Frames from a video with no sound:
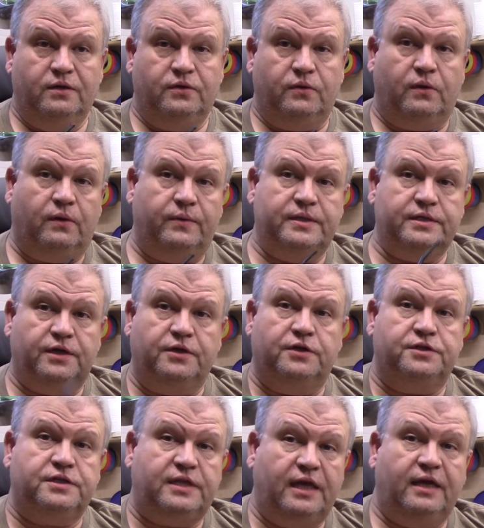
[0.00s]
to always
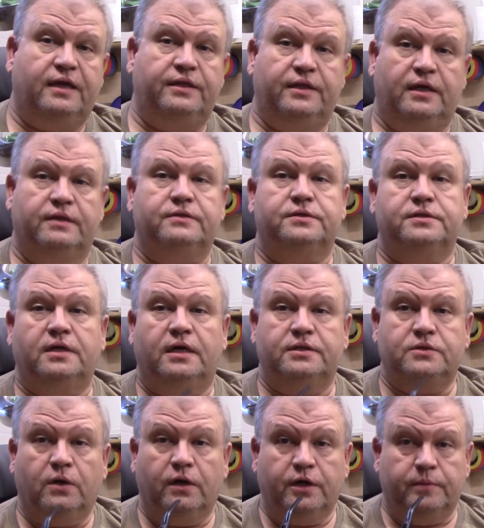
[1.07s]
understand the other
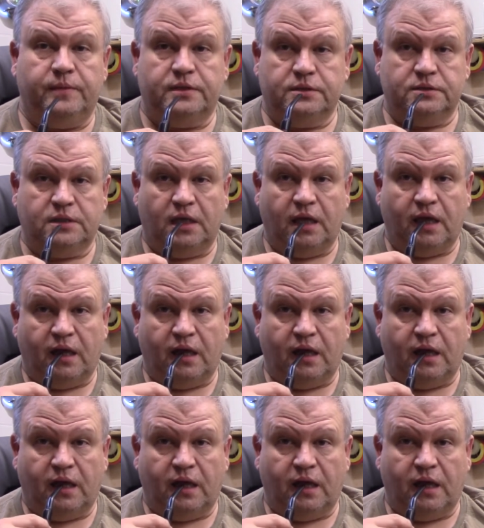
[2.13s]
side's arguments.